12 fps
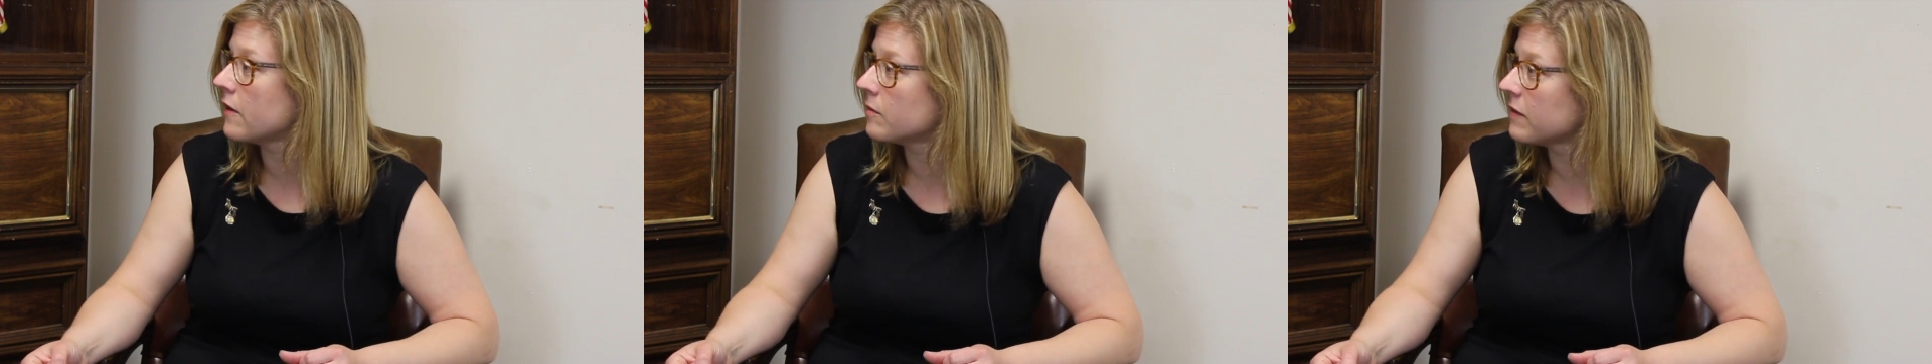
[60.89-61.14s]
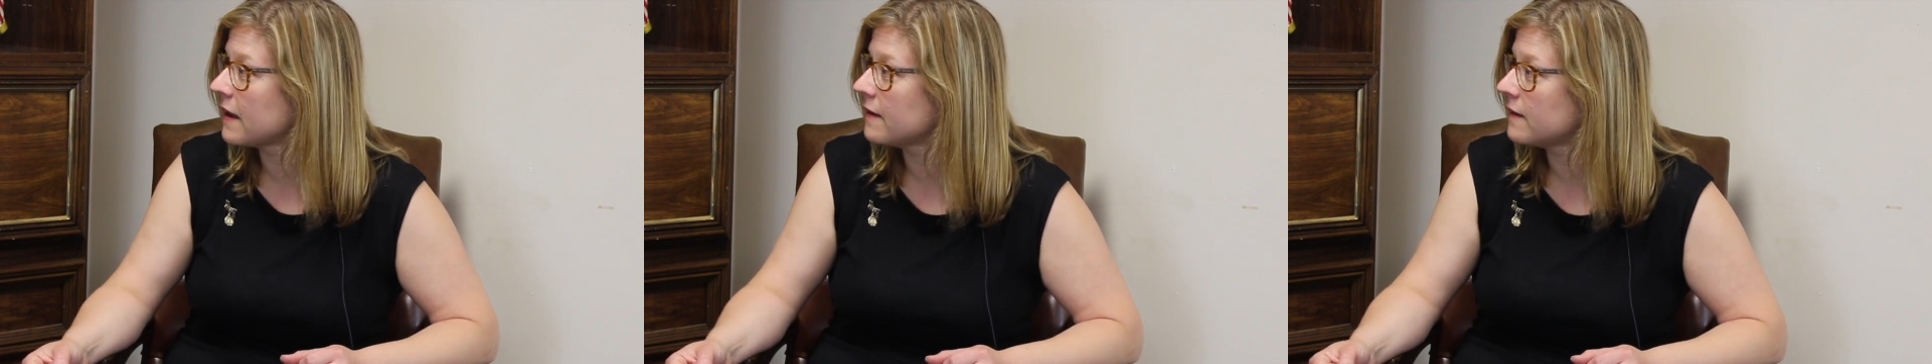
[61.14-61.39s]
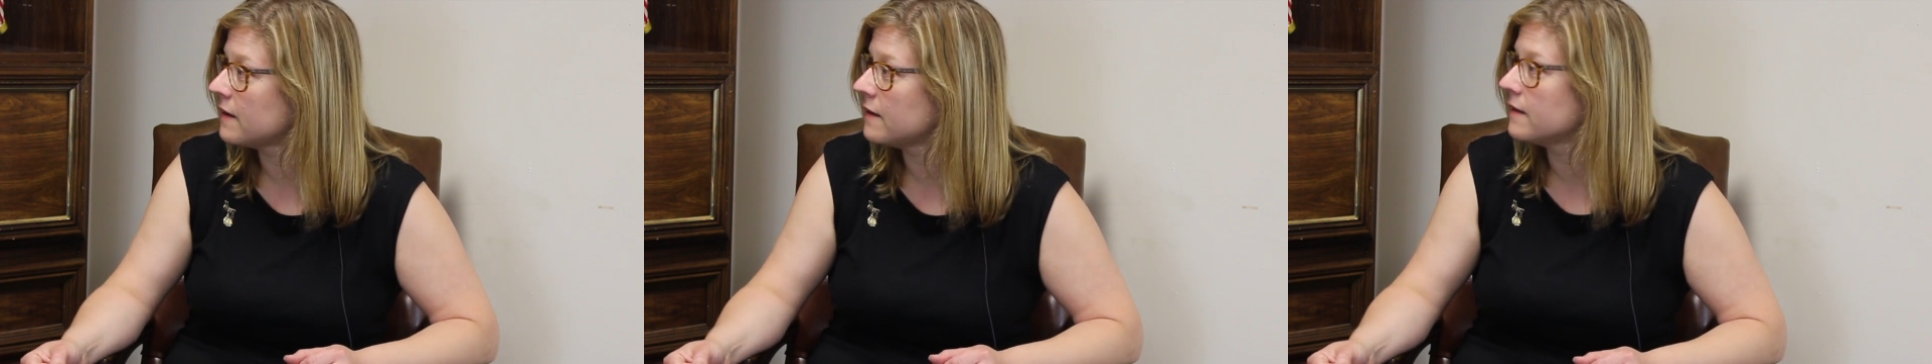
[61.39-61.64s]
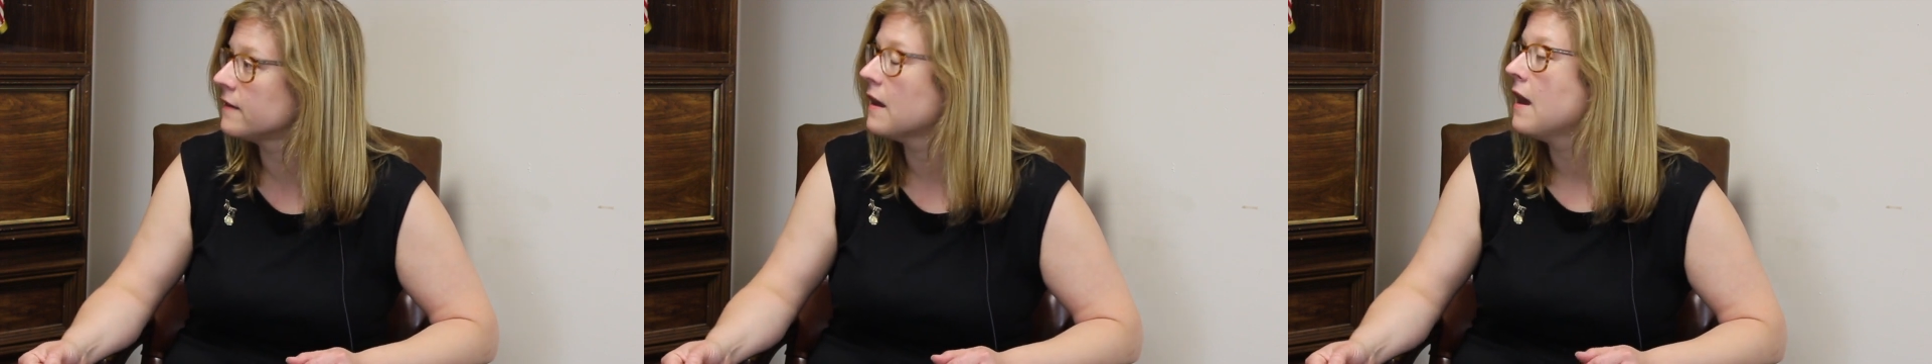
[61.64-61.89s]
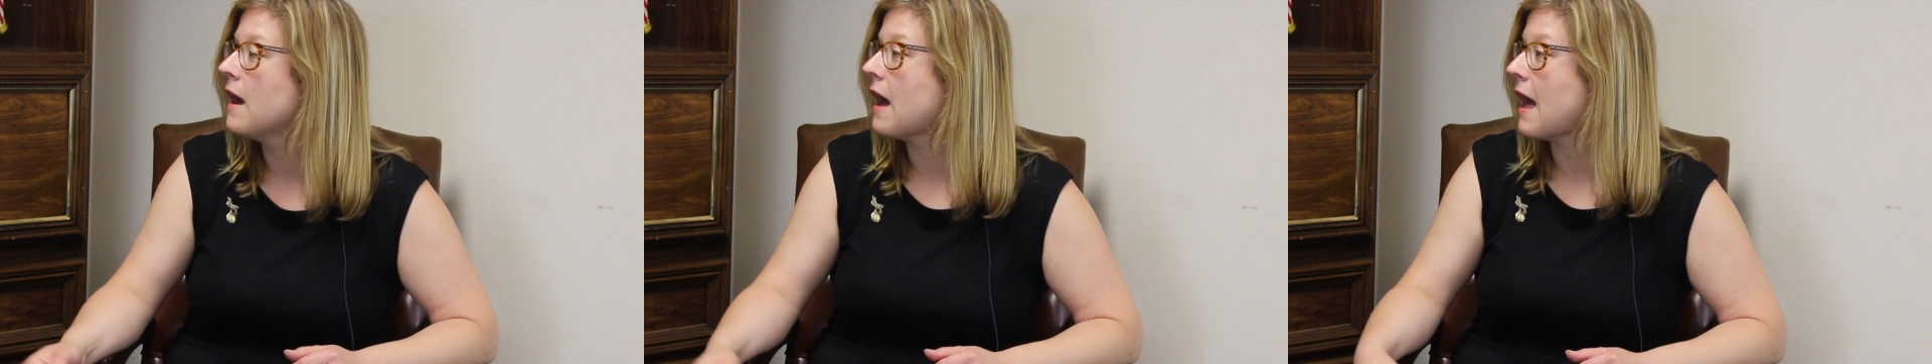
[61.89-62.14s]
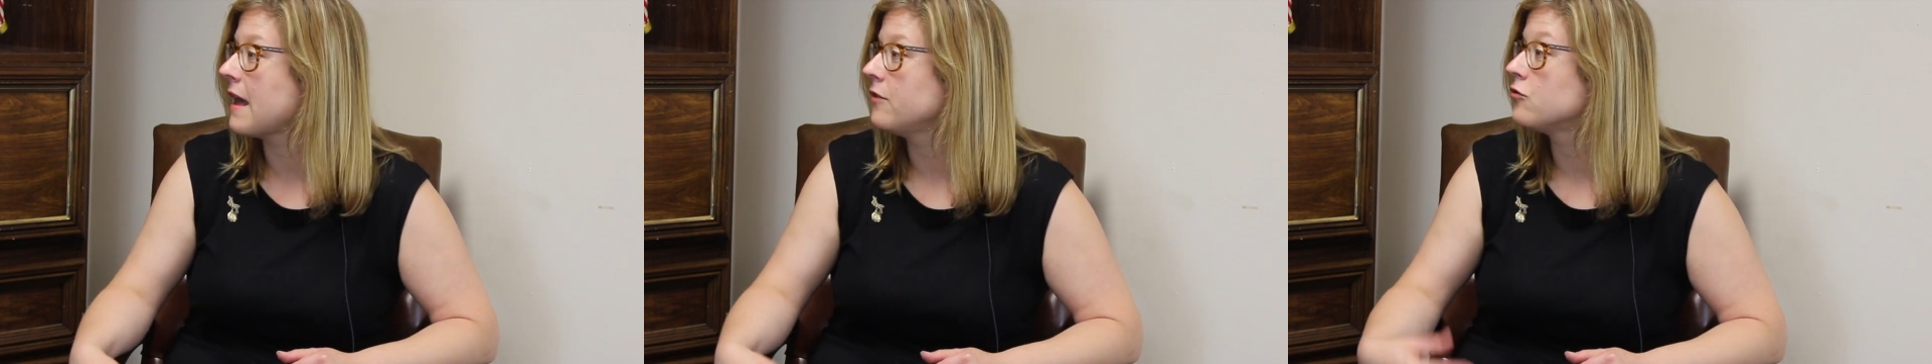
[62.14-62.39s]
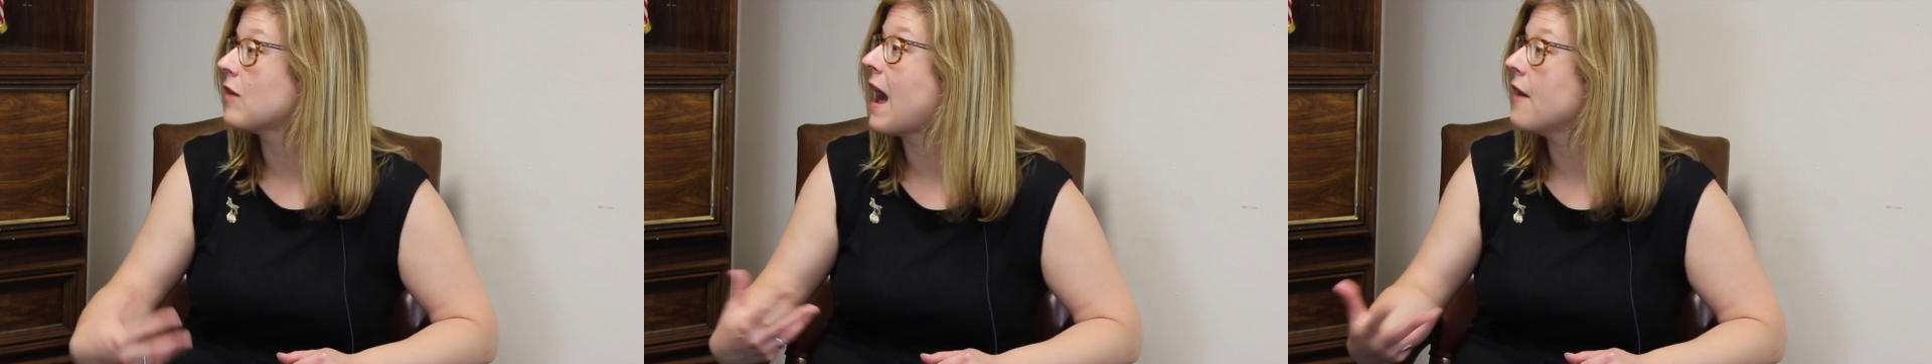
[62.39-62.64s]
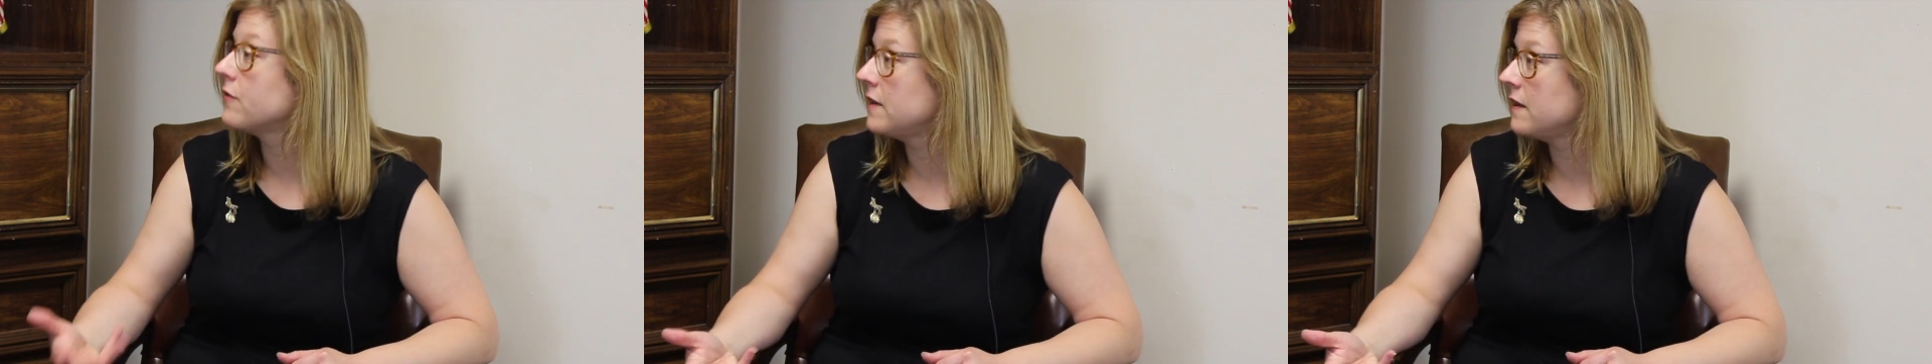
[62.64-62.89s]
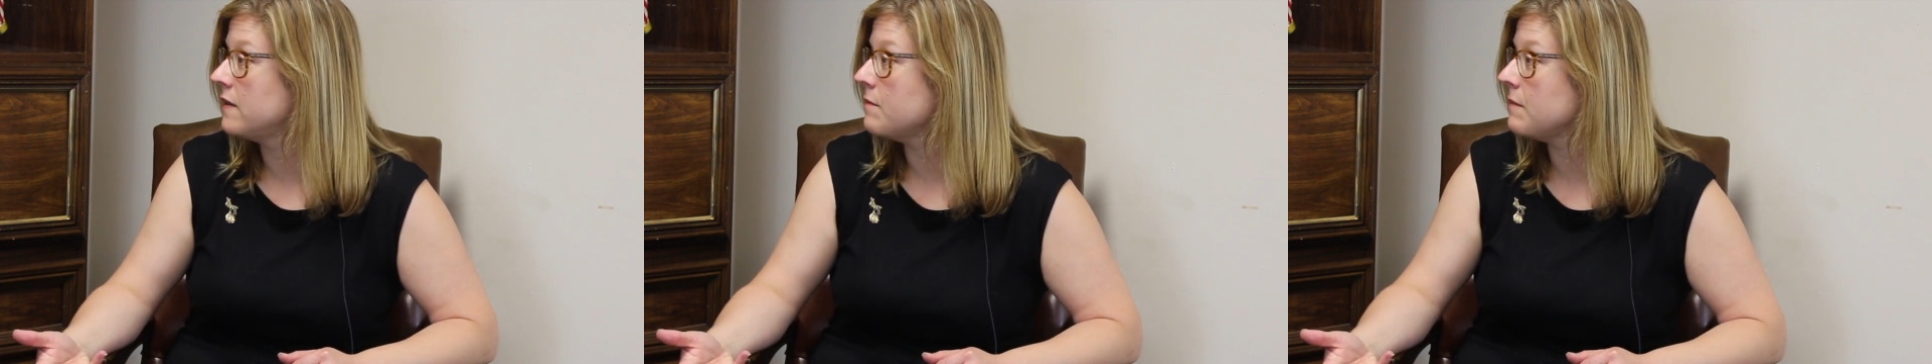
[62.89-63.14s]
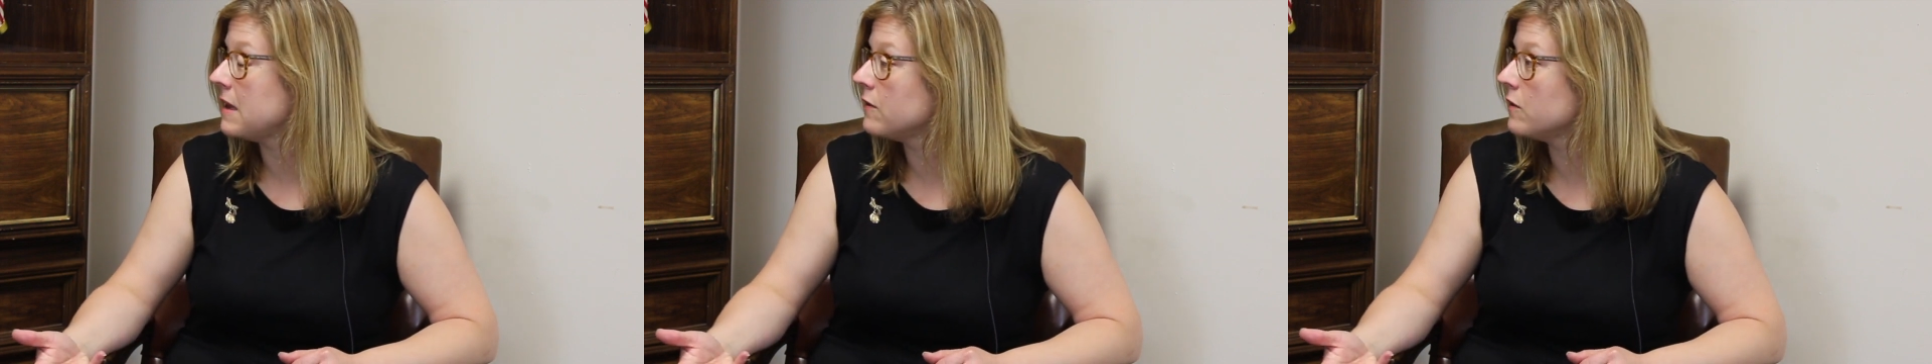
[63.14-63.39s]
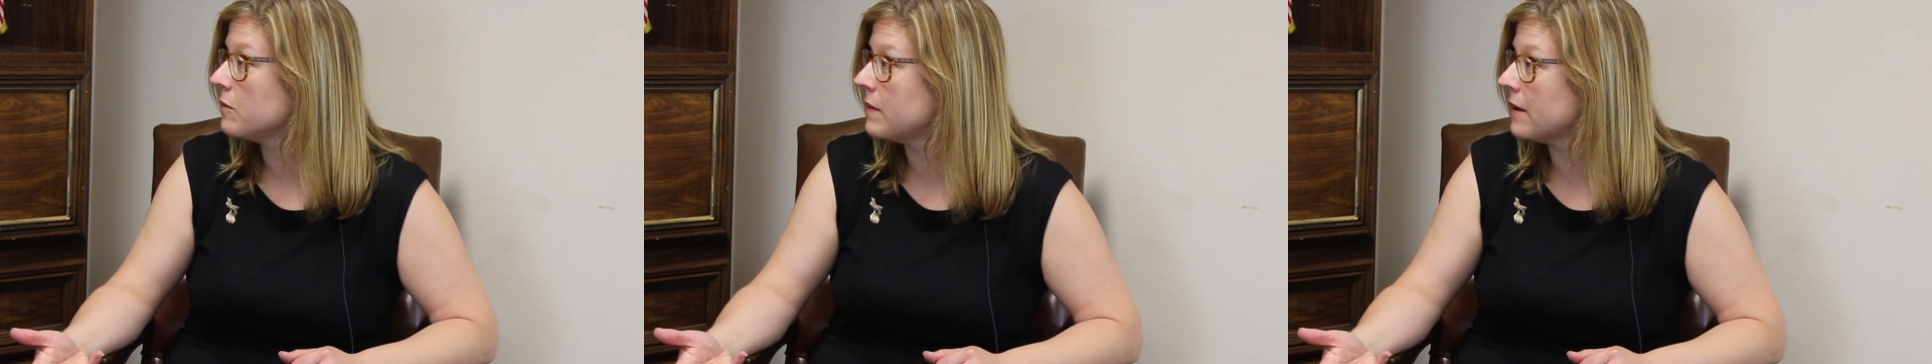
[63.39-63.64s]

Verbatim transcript: other places. I drafted the Me Too